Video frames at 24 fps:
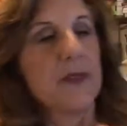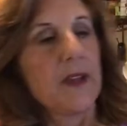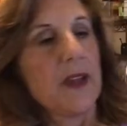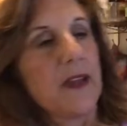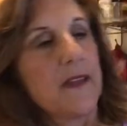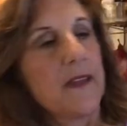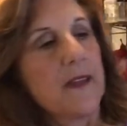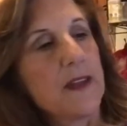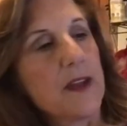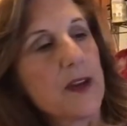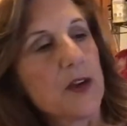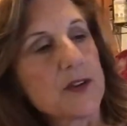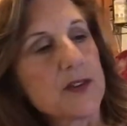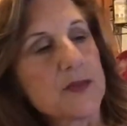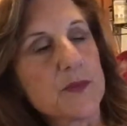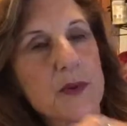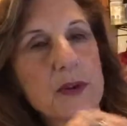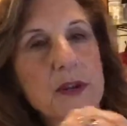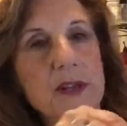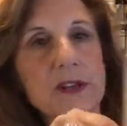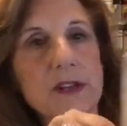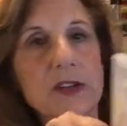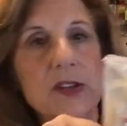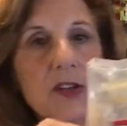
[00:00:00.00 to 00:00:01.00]
And there's
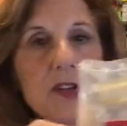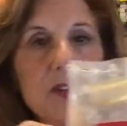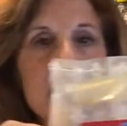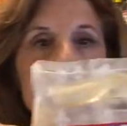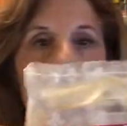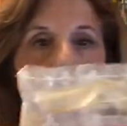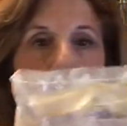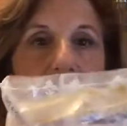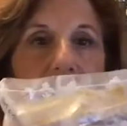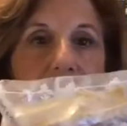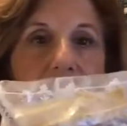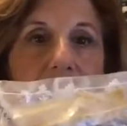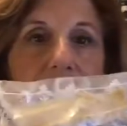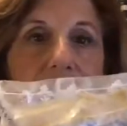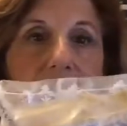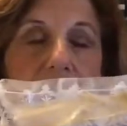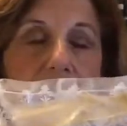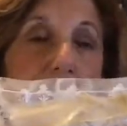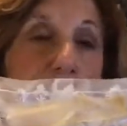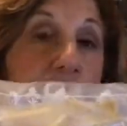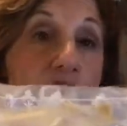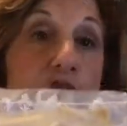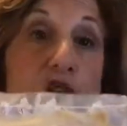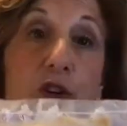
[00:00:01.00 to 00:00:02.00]
what it looks like.
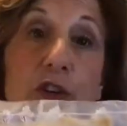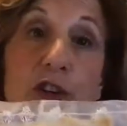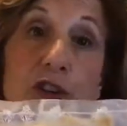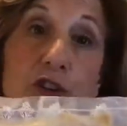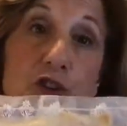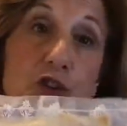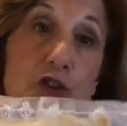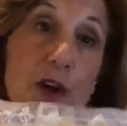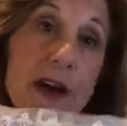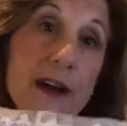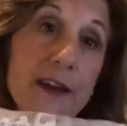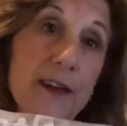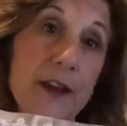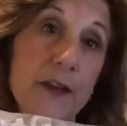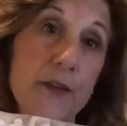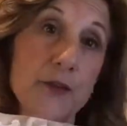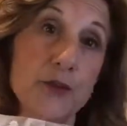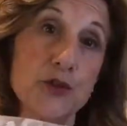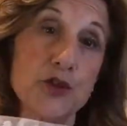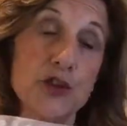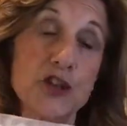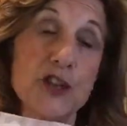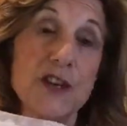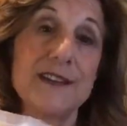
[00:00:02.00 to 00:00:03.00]
But you can try
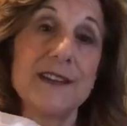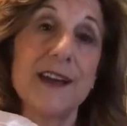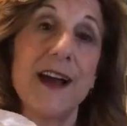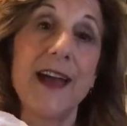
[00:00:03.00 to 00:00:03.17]
another cheese.